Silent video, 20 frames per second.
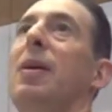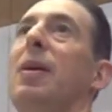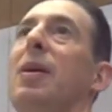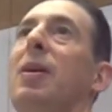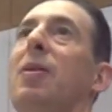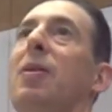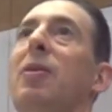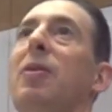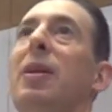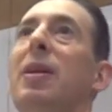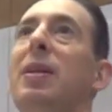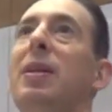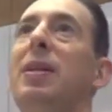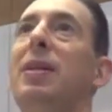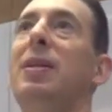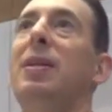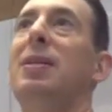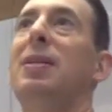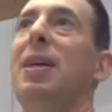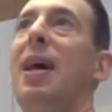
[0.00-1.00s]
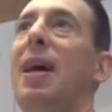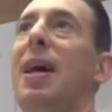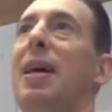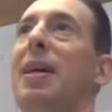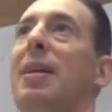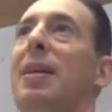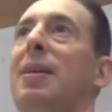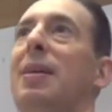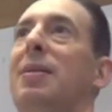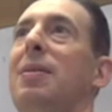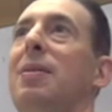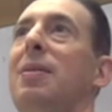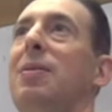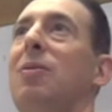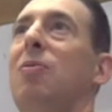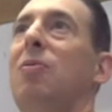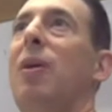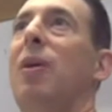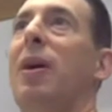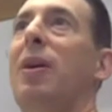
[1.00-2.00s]
you need to decide
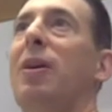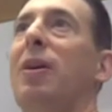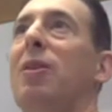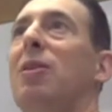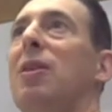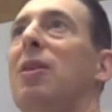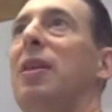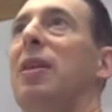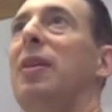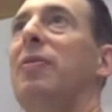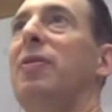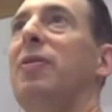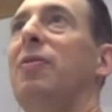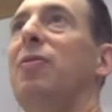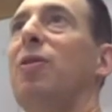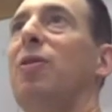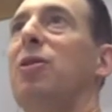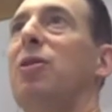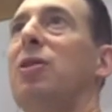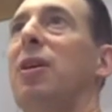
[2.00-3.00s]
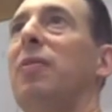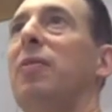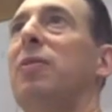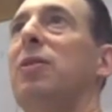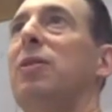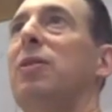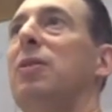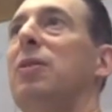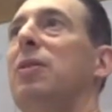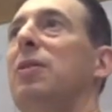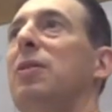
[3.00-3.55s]
where you're going to lift the first shovel.